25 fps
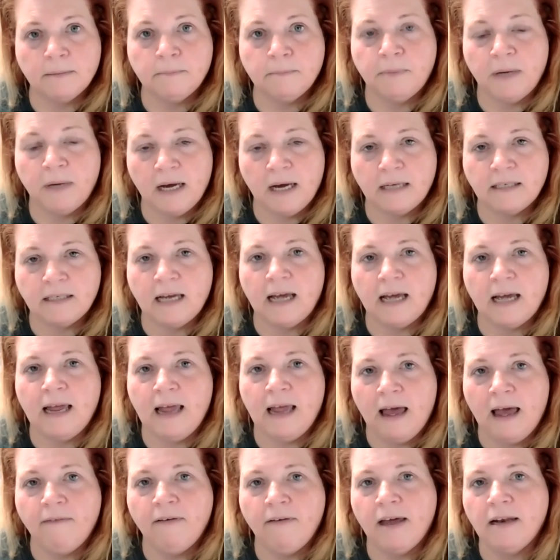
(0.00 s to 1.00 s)
but I
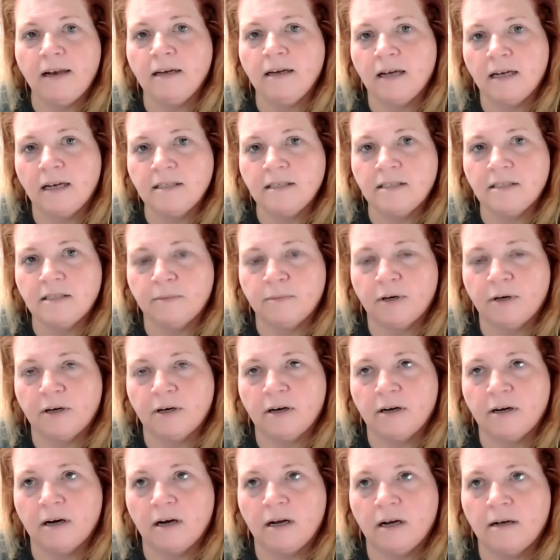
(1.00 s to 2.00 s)
have had a
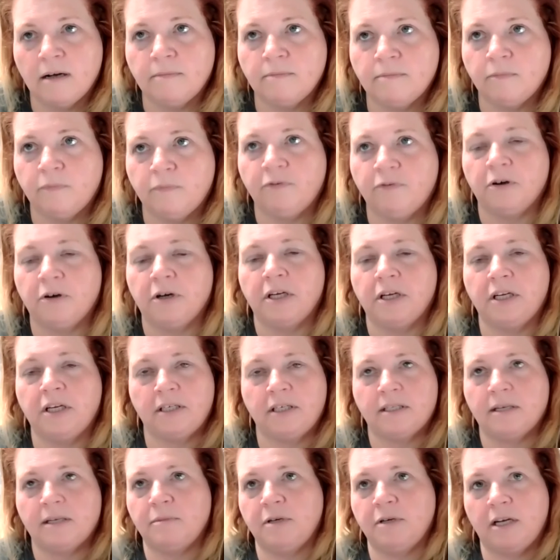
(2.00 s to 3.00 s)
customer for
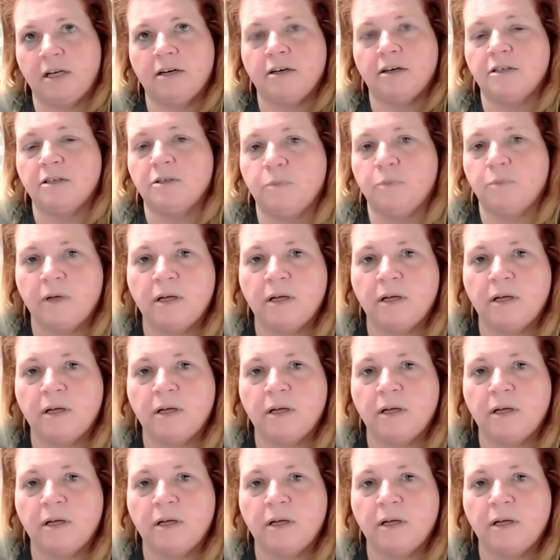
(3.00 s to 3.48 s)
some years.